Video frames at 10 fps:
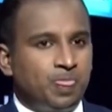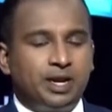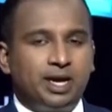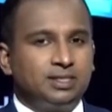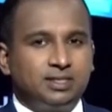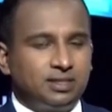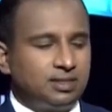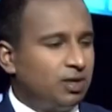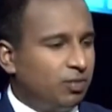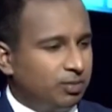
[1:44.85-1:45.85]
that has
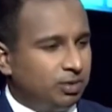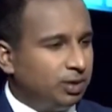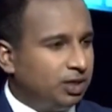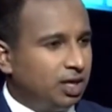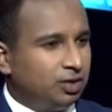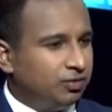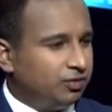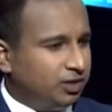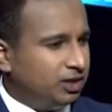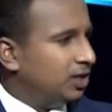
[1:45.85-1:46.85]
somewhere between 10 to
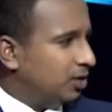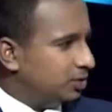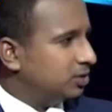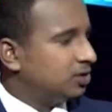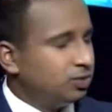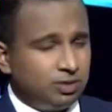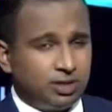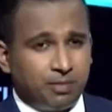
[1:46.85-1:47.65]
15,000 schools.